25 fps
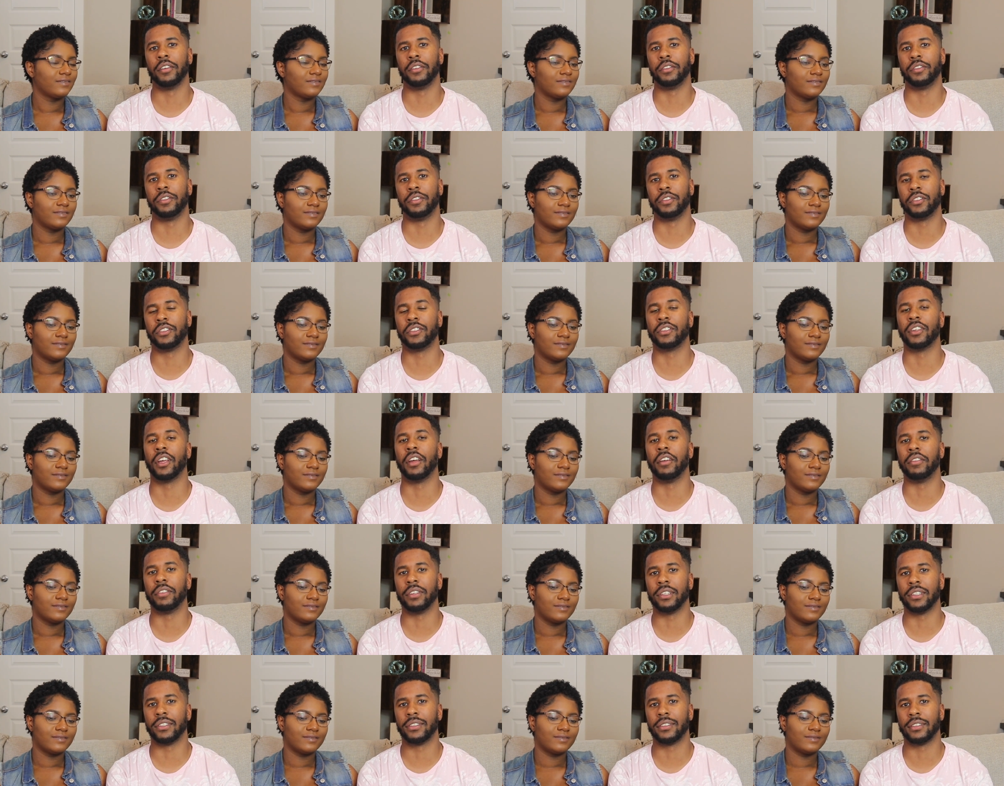Speaker 1: of
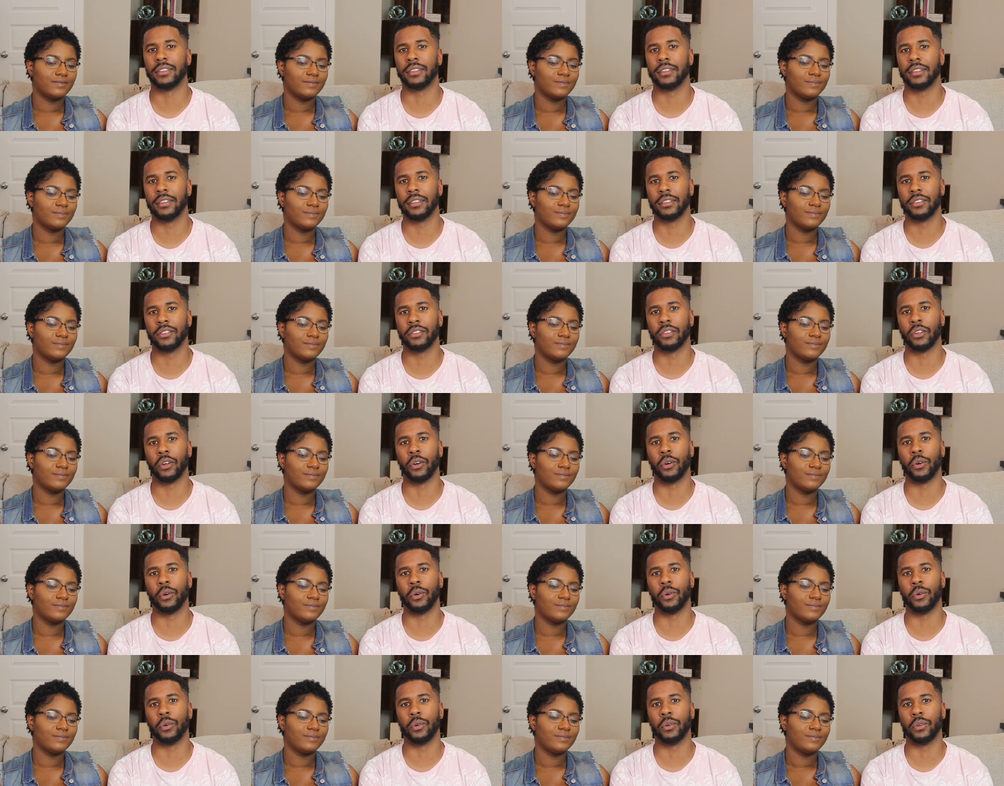service
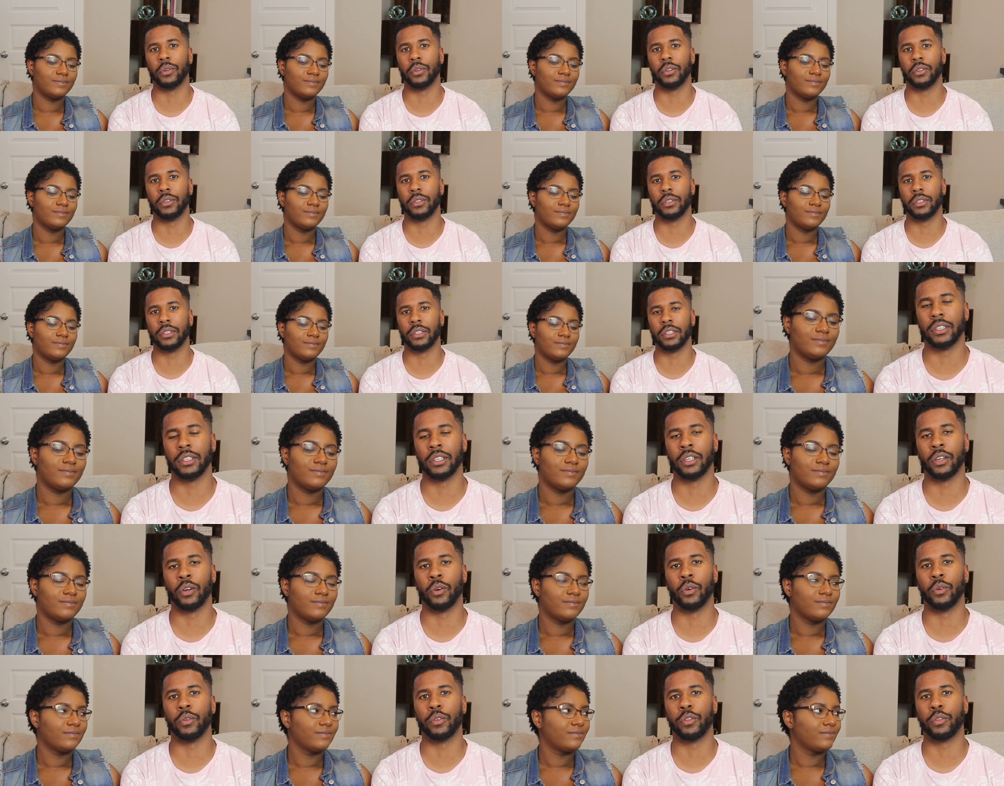so you
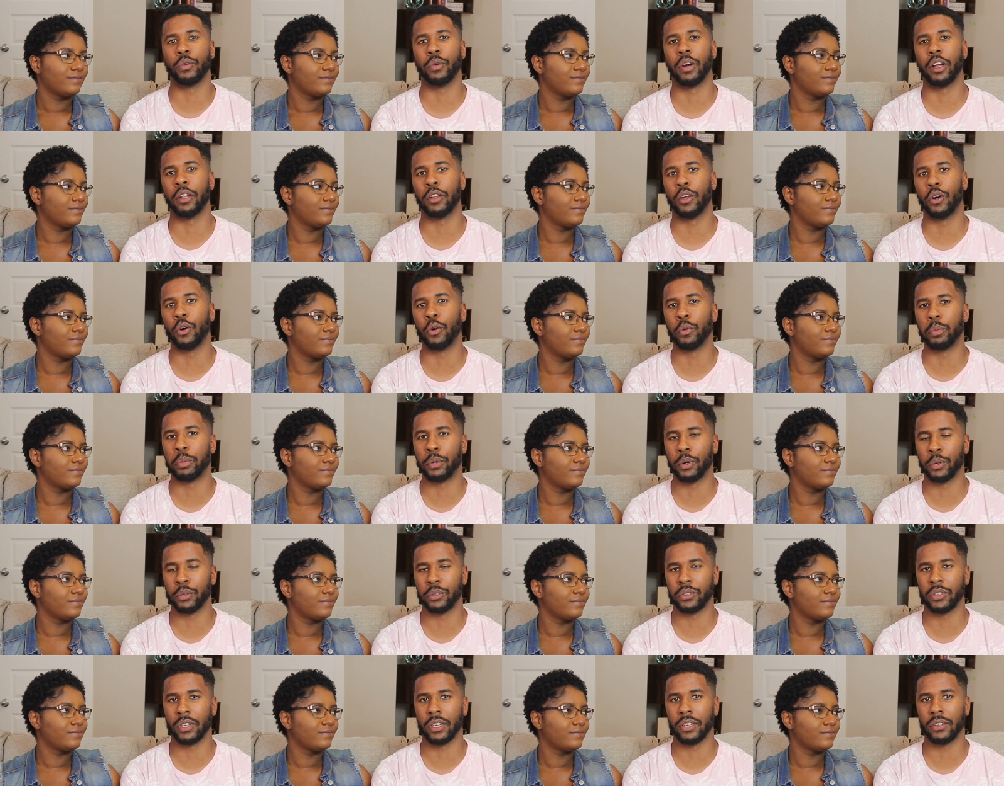know throughout the whole
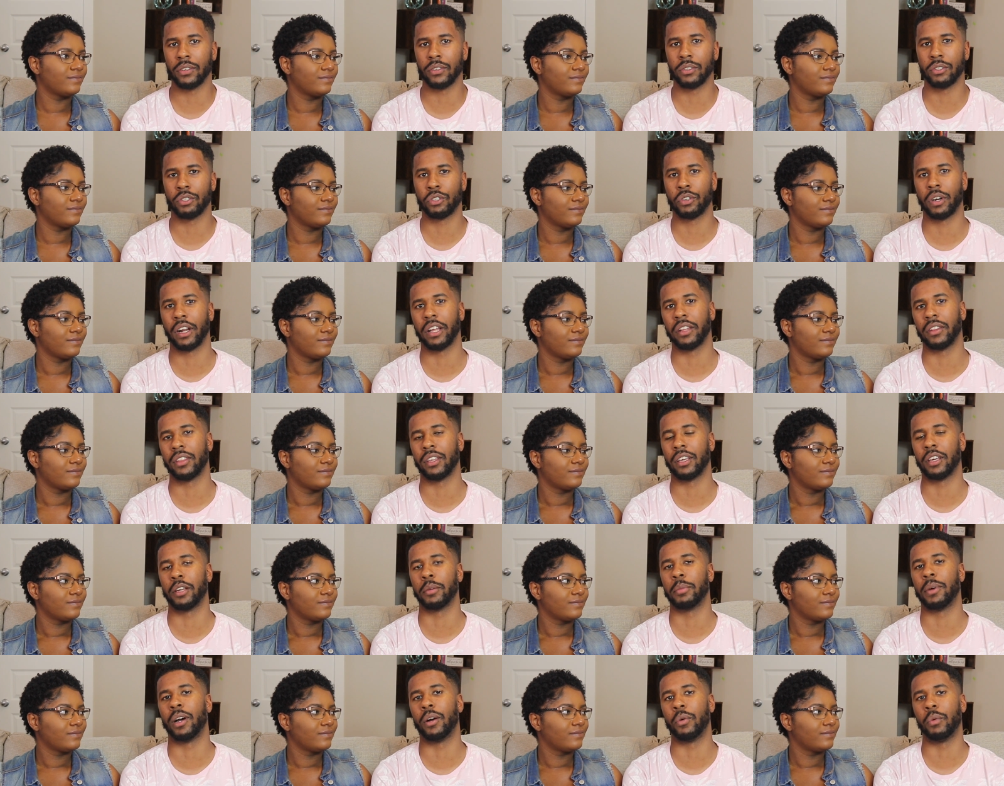process try and
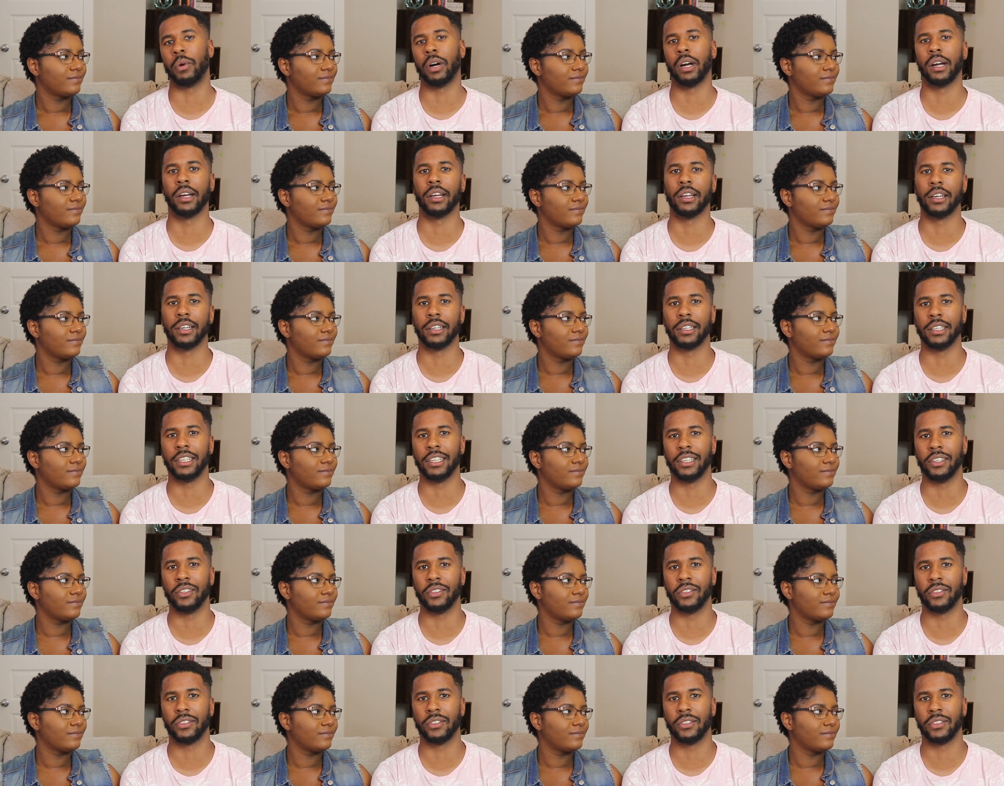think about what are her
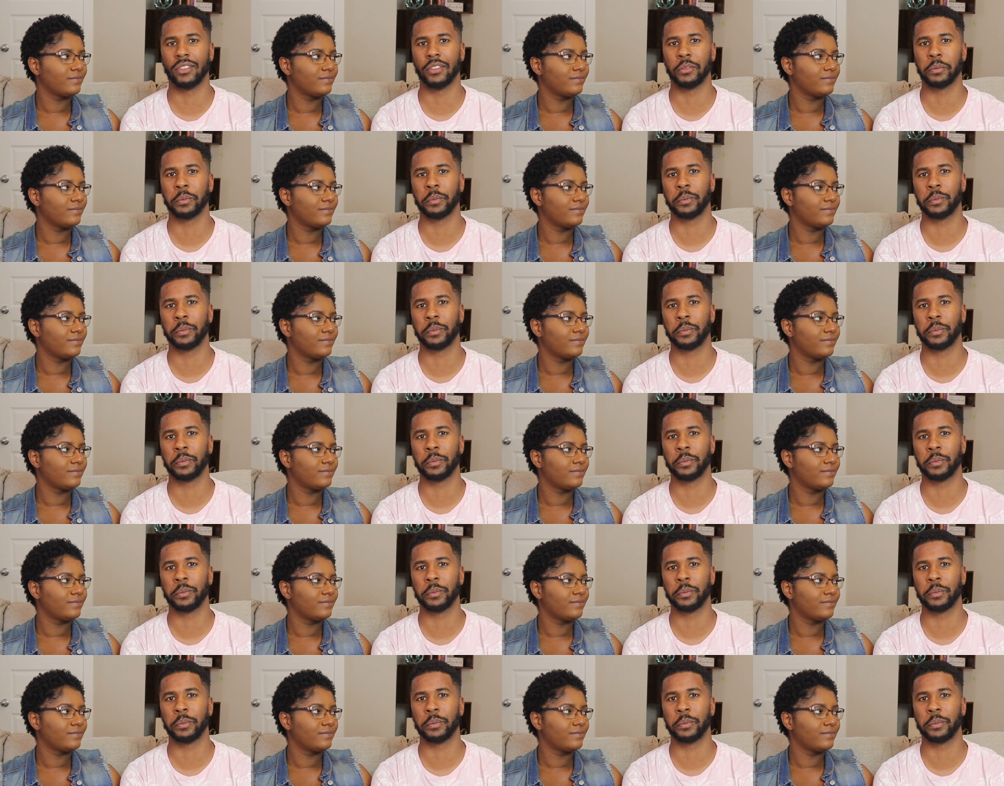needs